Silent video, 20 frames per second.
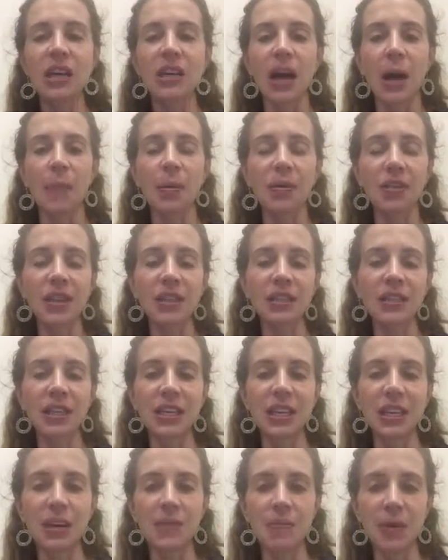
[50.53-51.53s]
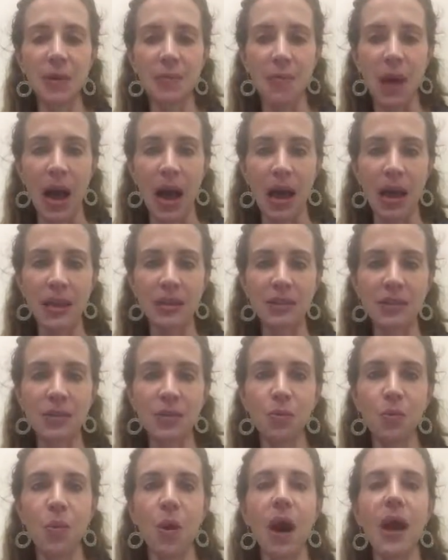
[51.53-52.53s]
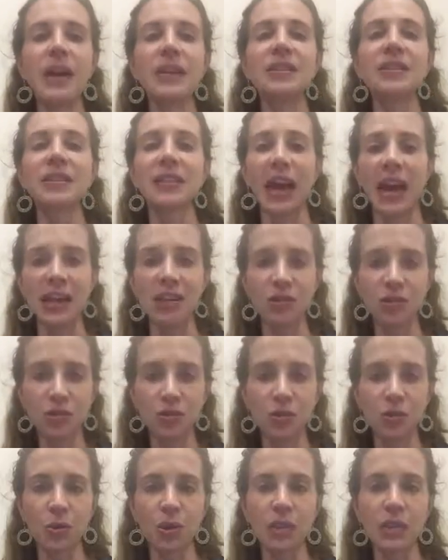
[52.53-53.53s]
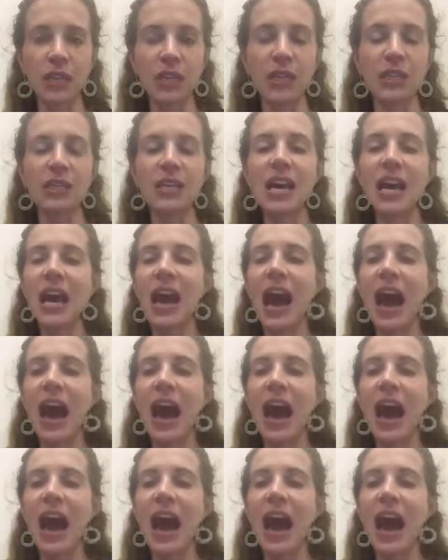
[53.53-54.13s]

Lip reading: Couple things to keep in mind. One, cite your sources.